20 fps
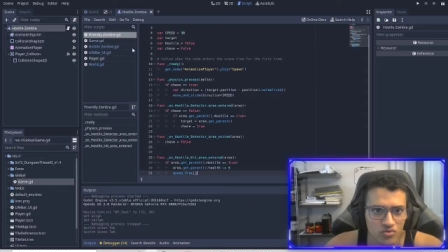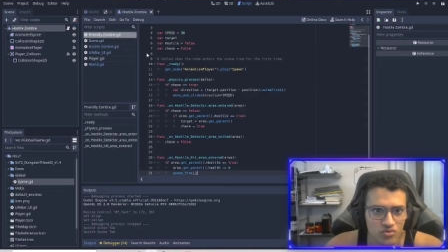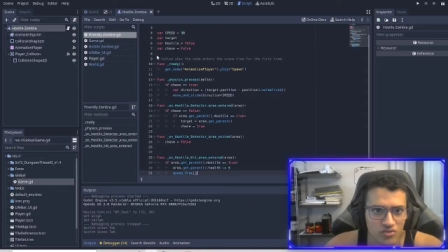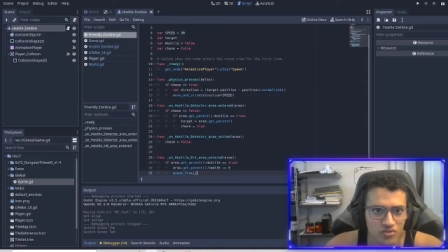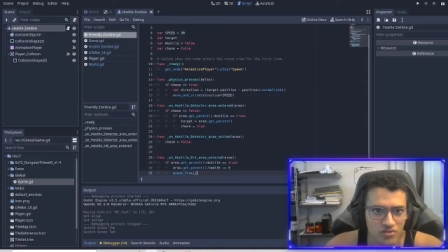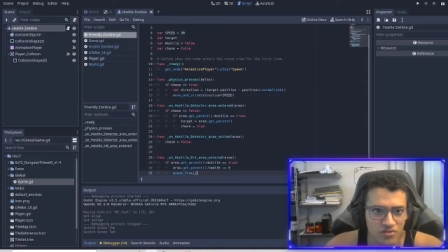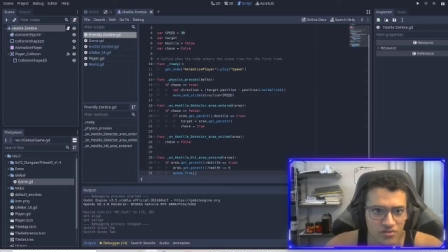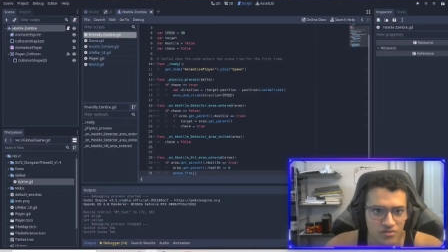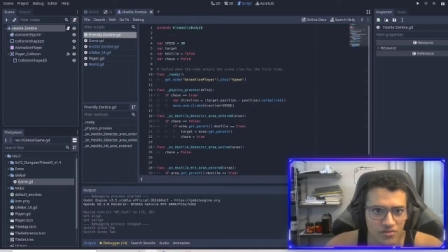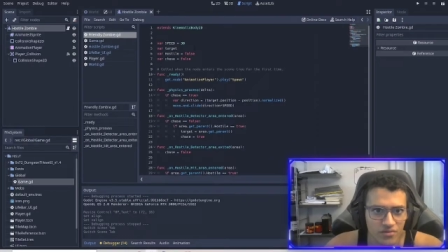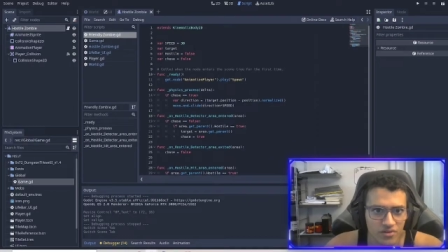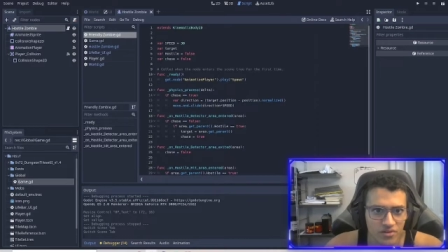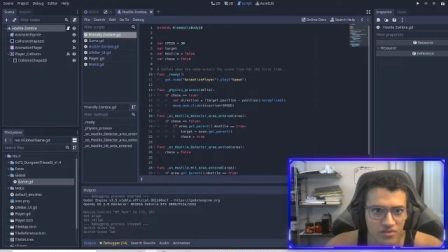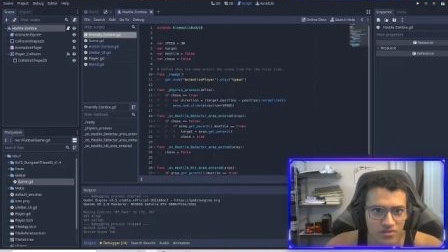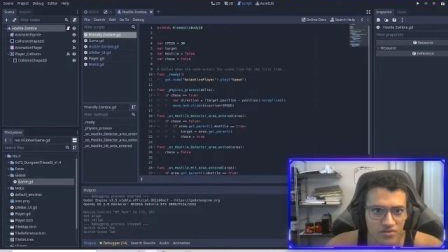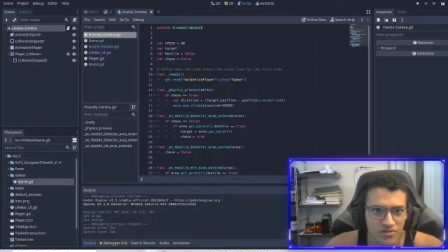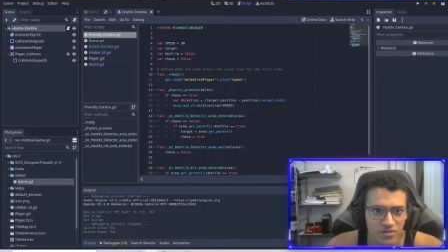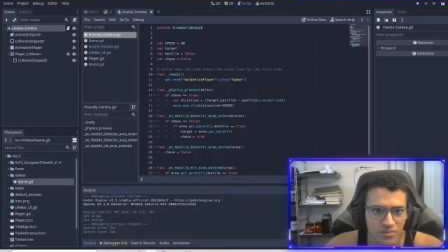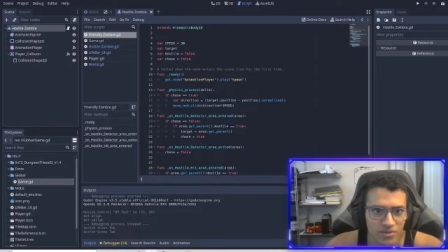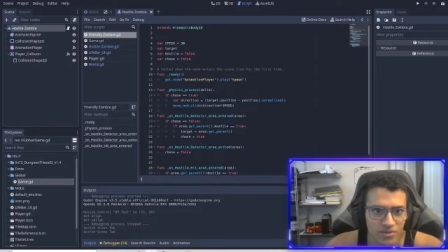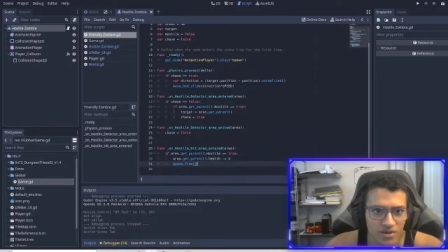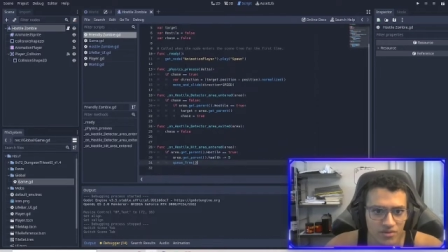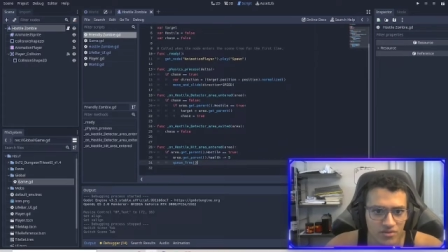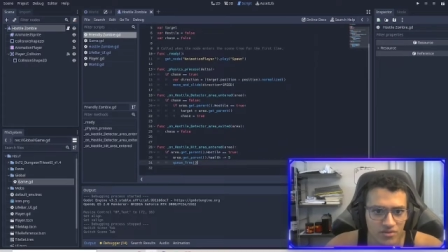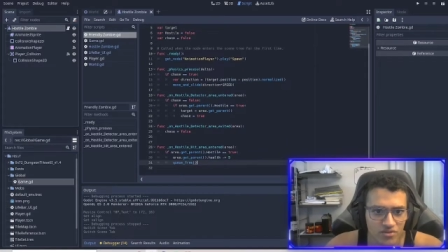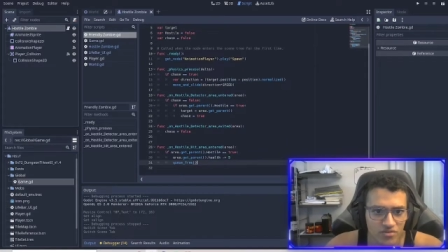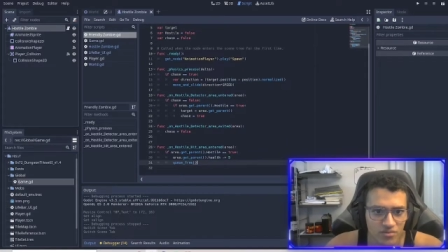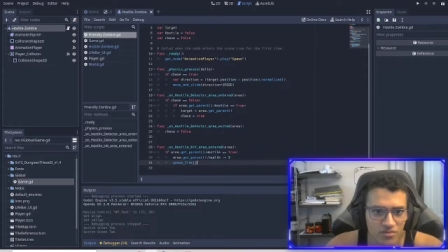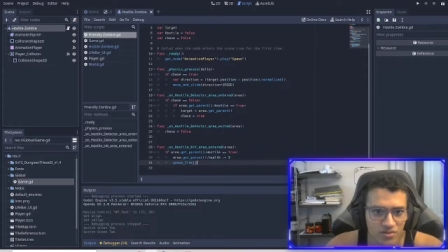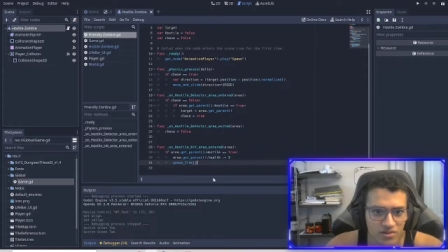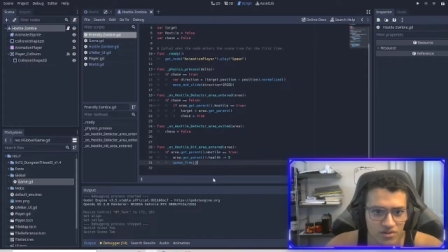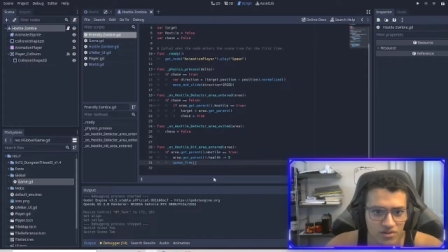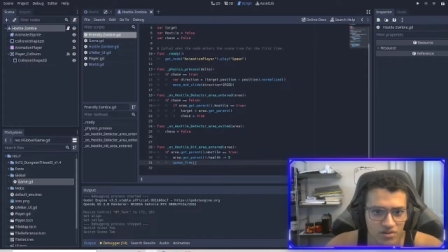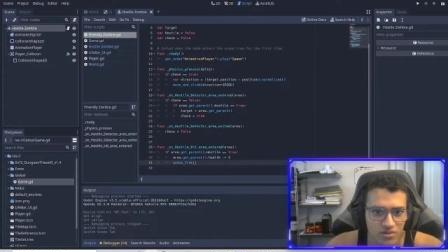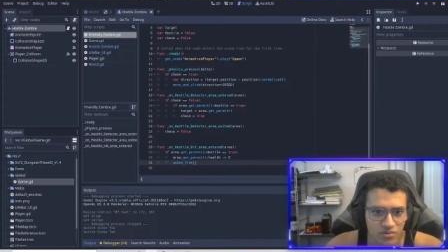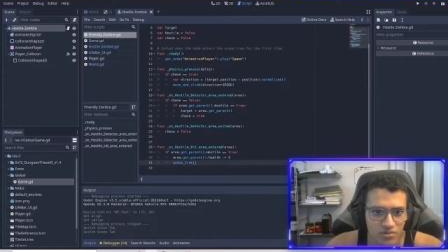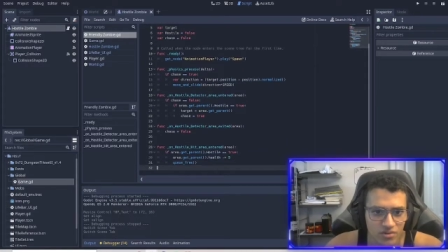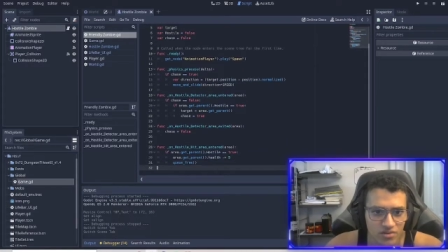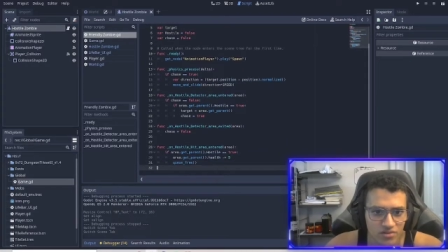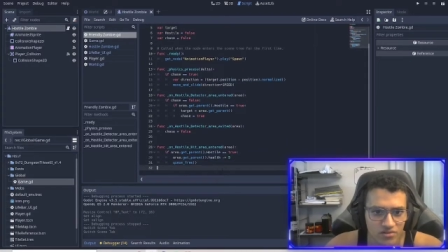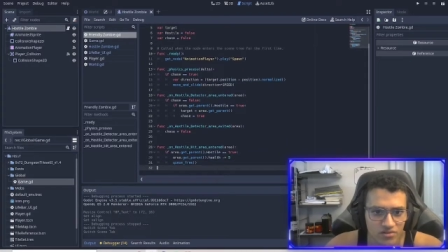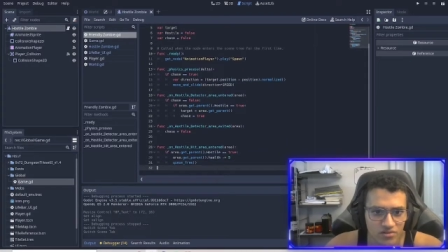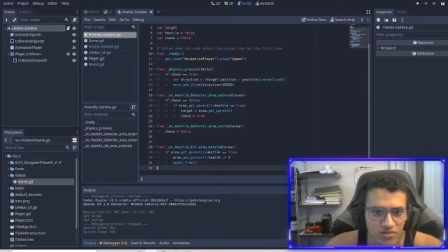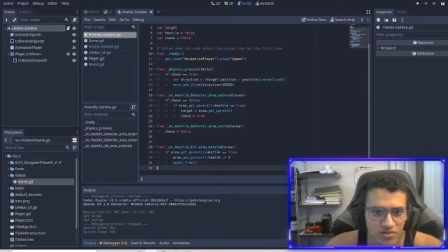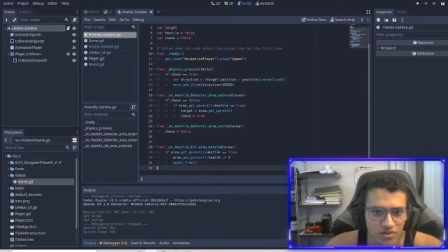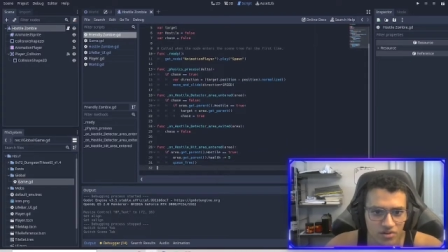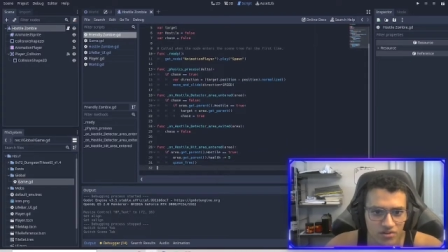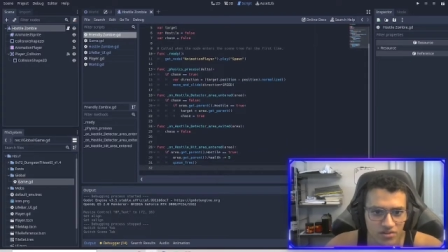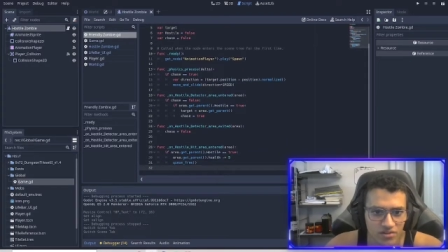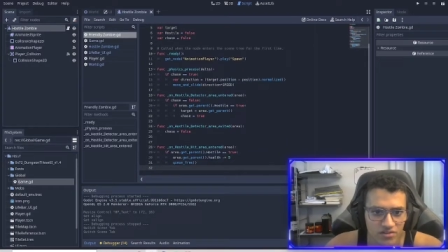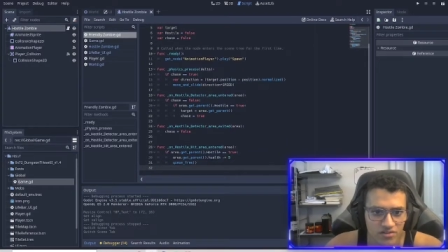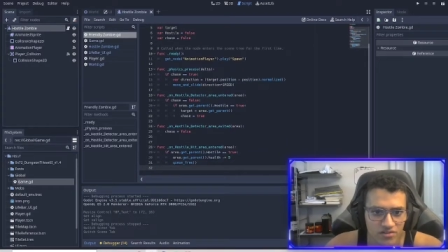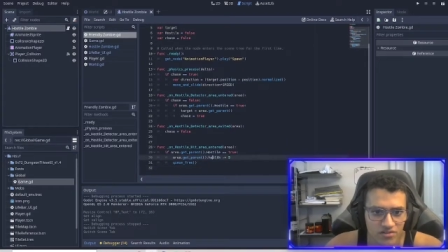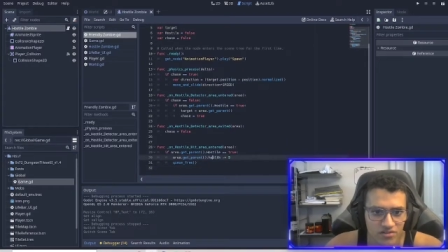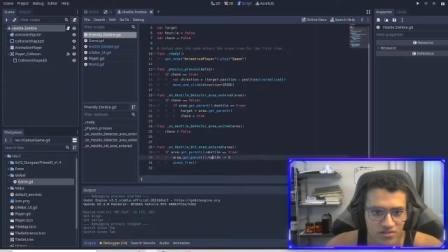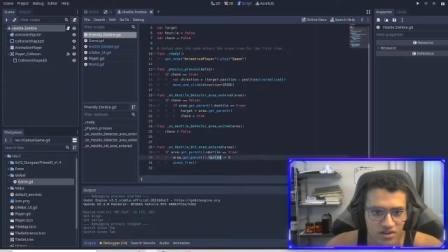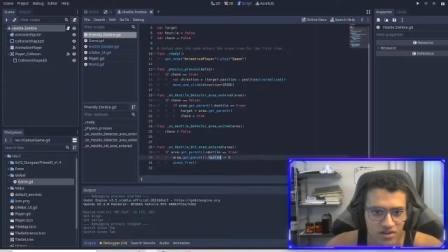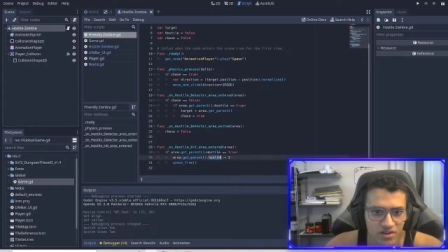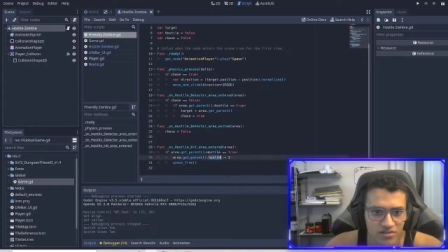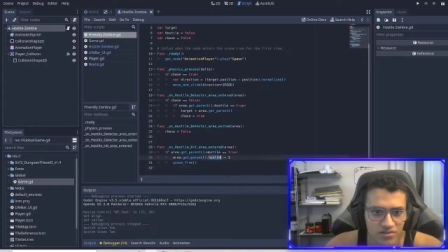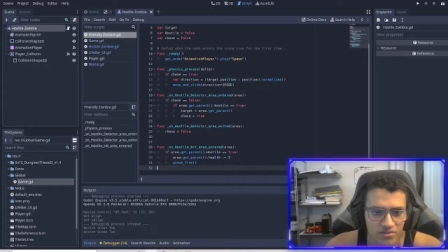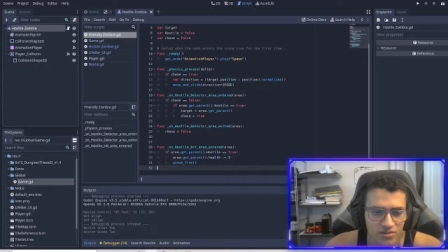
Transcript: Does our friendly zombie have HP? No, he does not. He just dies